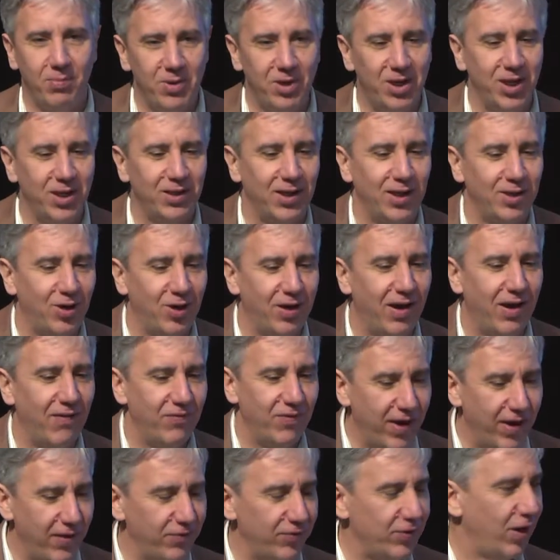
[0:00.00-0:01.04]
the minute that I have
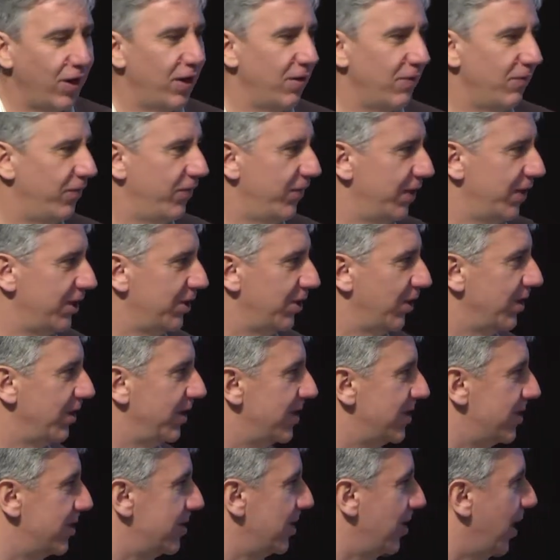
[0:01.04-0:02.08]
left, I'll finish up
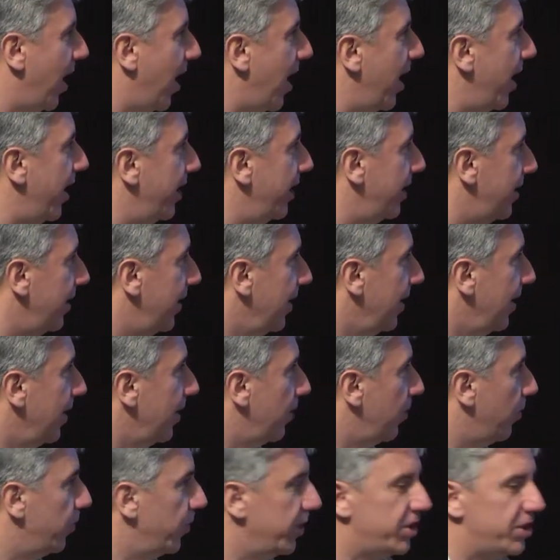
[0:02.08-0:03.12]
this slide,
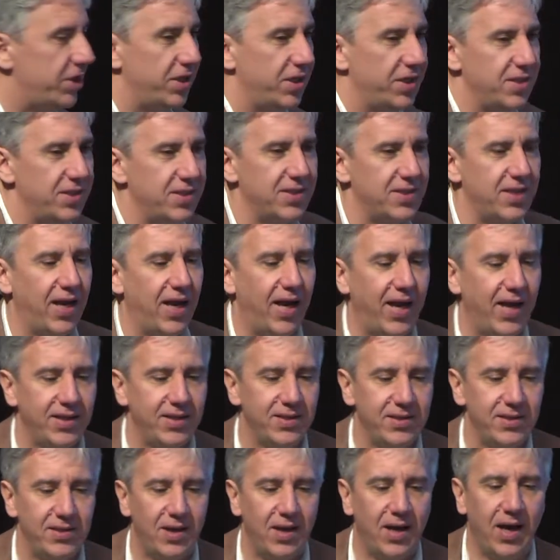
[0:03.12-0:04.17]
which is
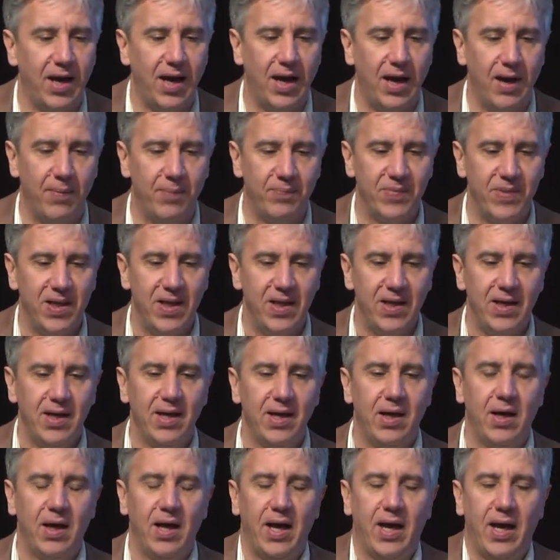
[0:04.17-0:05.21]
that,
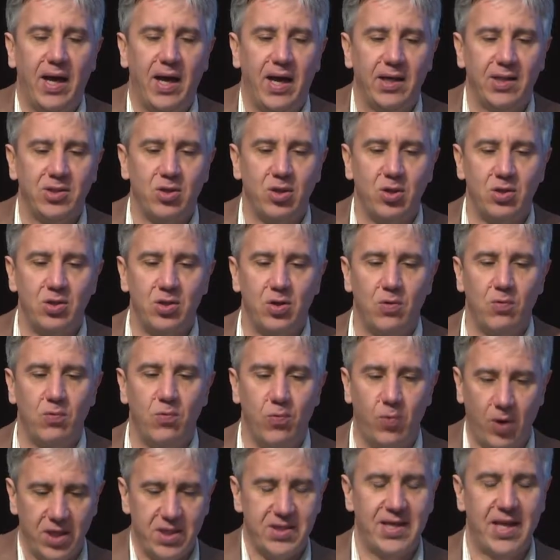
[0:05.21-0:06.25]
so
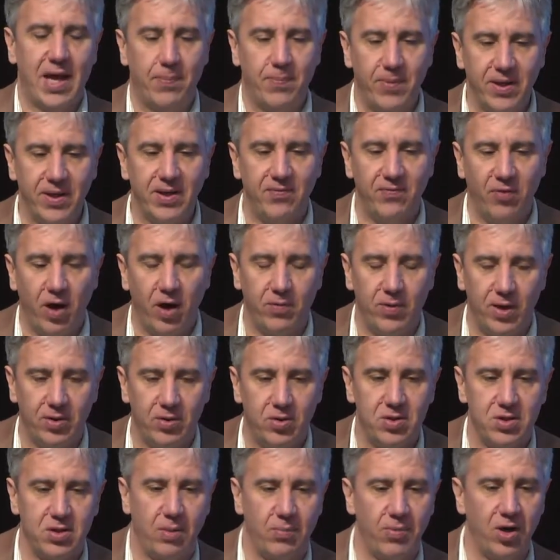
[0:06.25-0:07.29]
what's happened, if I were
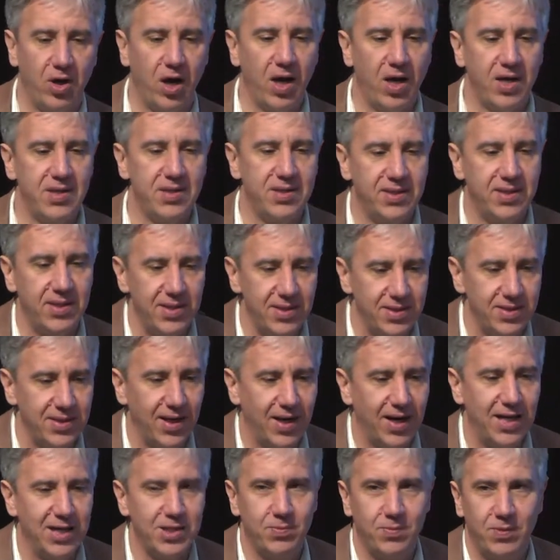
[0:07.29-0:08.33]
to summarize this,
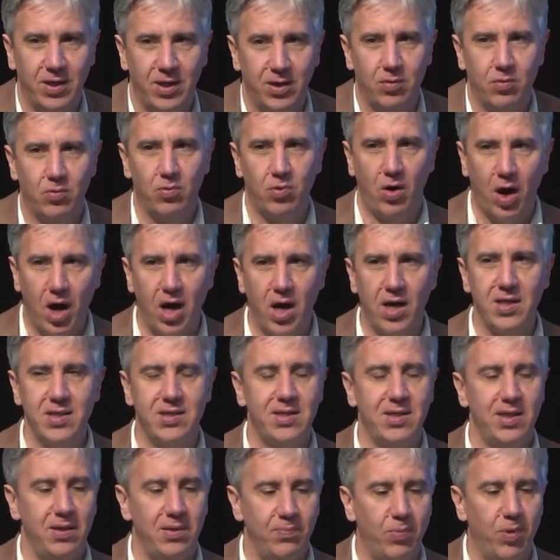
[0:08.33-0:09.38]
there has been a
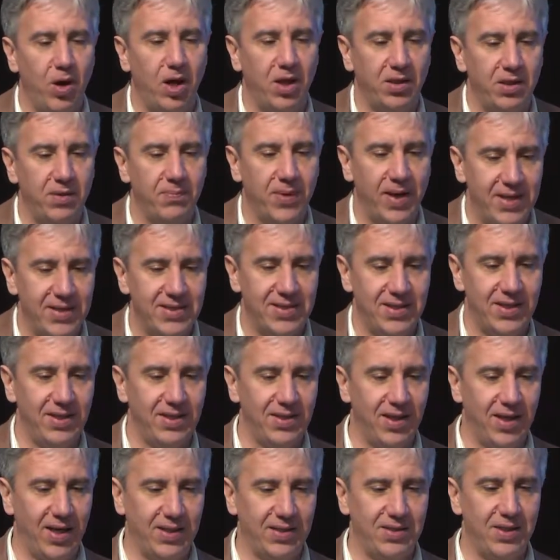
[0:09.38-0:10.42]
rise in body mass
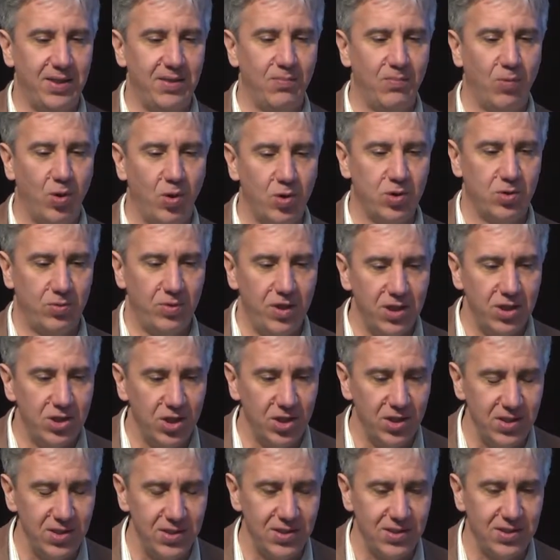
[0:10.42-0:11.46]
index in most
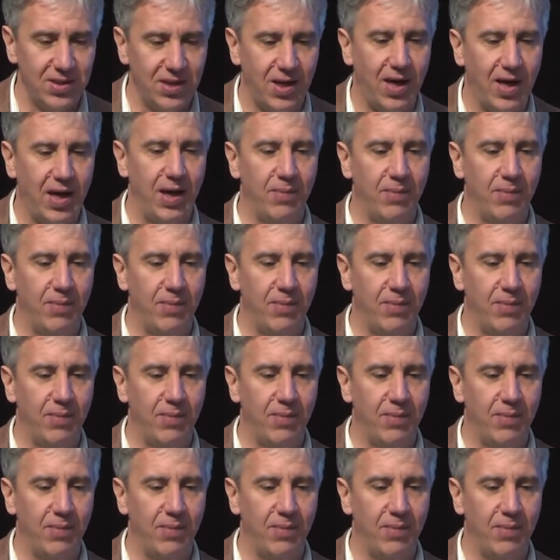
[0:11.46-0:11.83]
regions,